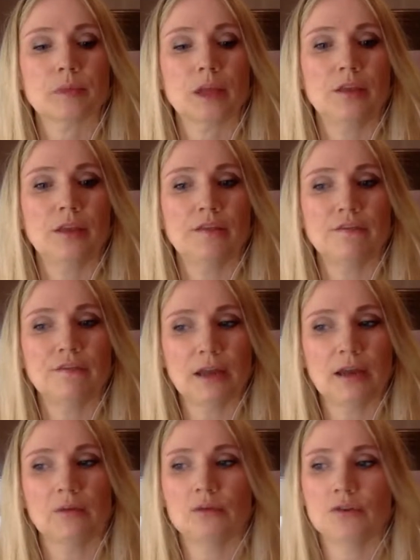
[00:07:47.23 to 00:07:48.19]
they
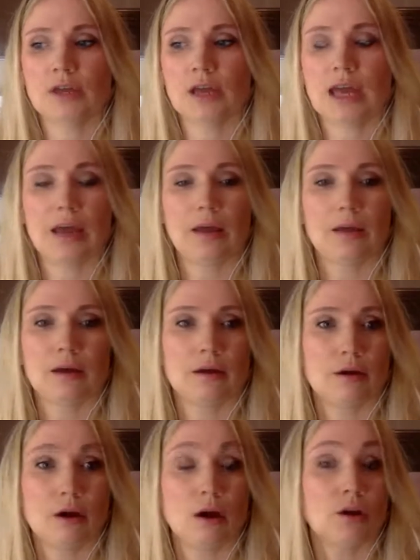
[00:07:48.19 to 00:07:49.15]
found that
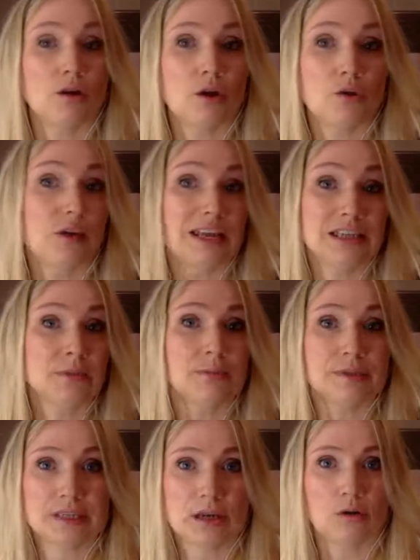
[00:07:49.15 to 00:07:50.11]
over
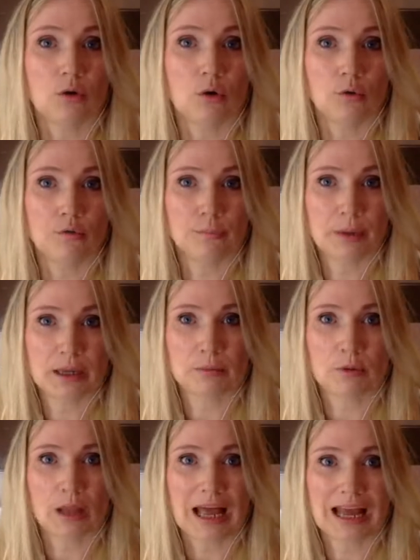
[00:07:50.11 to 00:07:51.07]
80% of
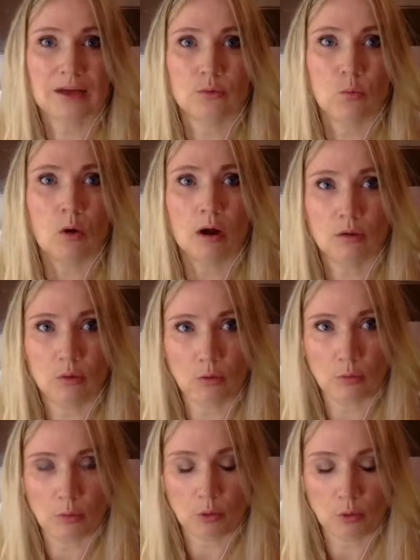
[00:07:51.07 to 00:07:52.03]
people had one
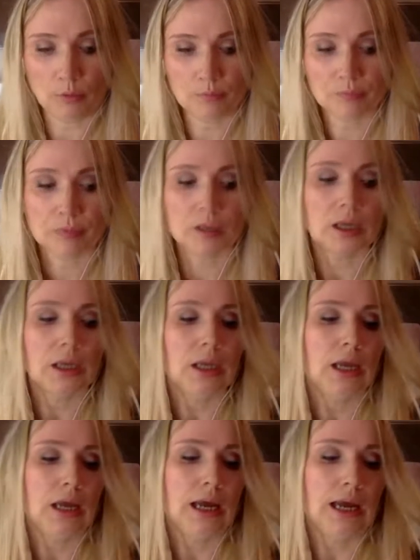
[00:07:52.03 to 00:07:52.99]
or more.
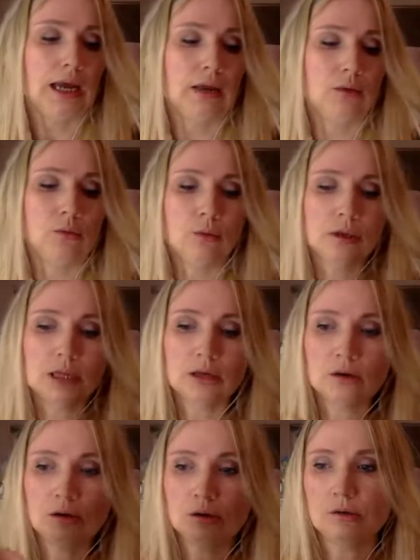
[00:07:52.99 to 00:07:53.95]
And when they
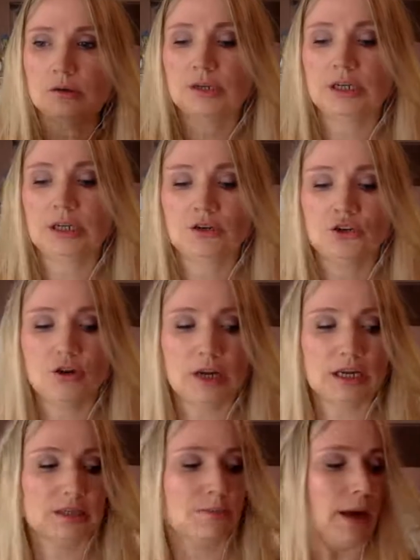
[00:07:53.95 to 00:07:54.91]
looked and
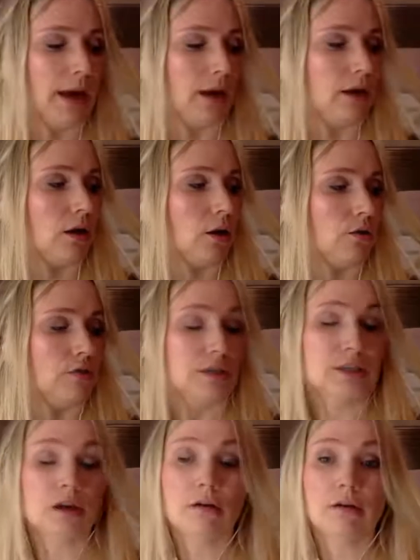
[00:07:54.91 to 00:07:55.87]
tracked back over
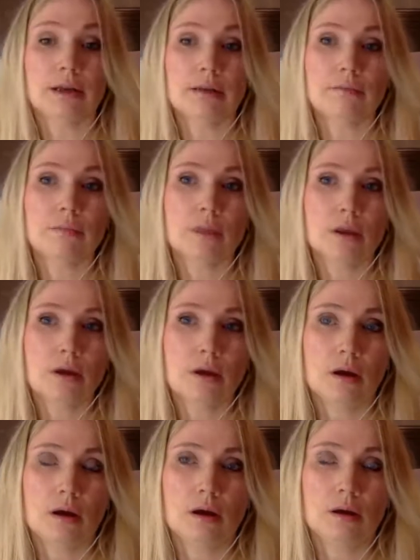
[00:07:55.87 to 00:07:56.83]
time,
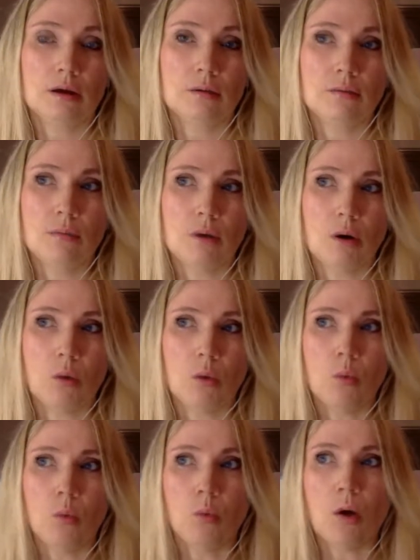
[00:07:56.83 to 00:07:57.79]

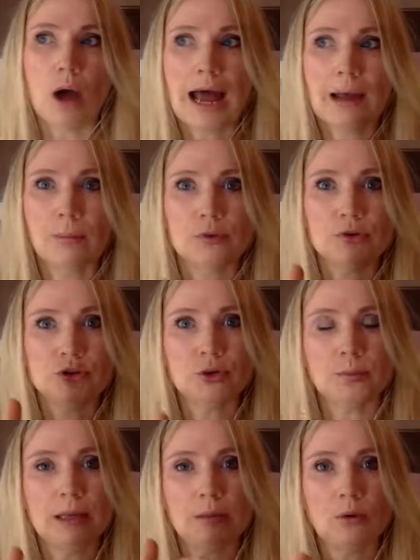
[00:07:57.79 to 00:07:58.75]
what happened to
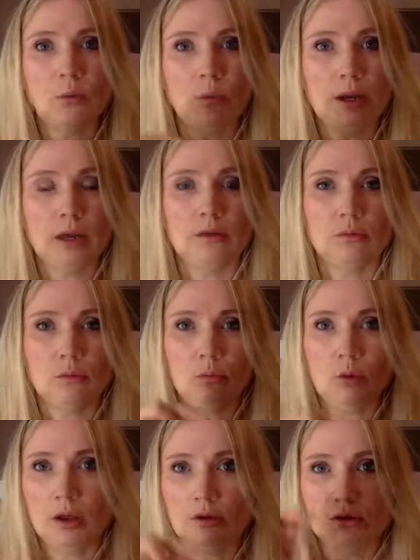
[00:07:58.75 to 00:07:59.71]
people with
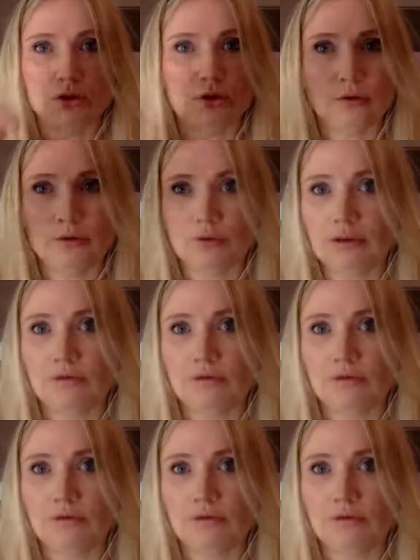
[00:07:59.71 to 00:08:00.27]
1, 2, 3,